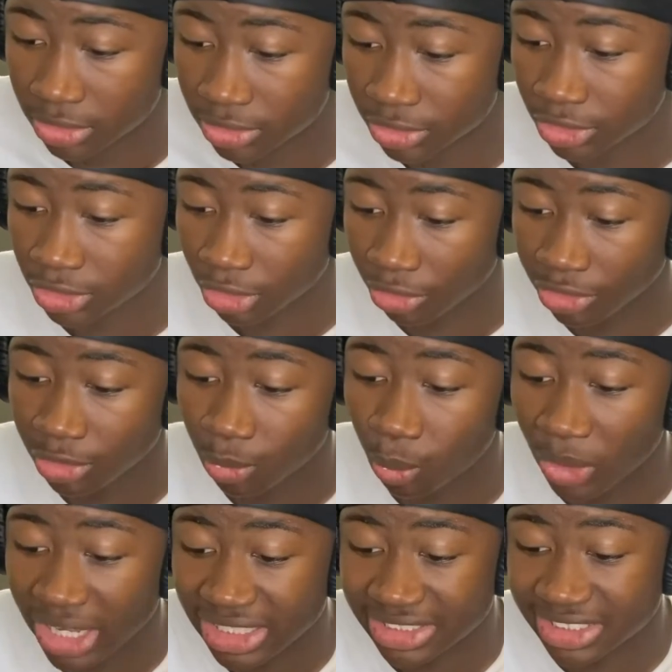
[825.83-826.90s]
So you
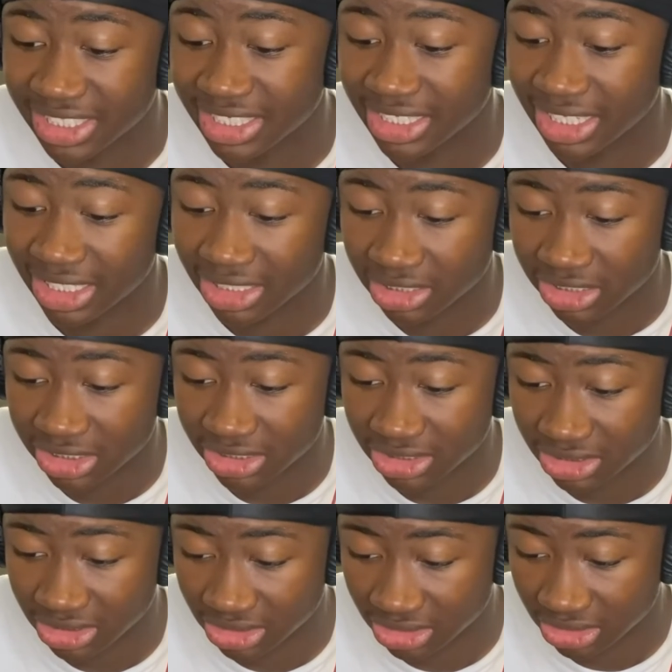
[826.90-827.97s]
went to
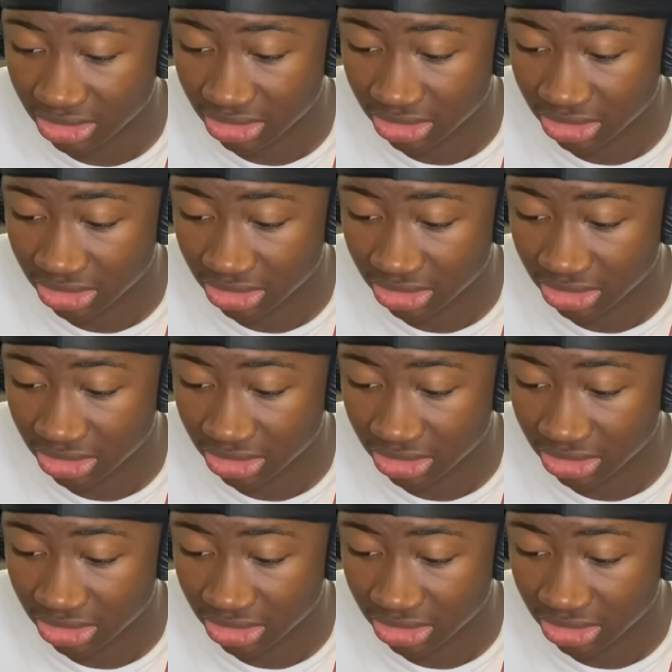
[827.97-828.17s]
Nicholas? Oh,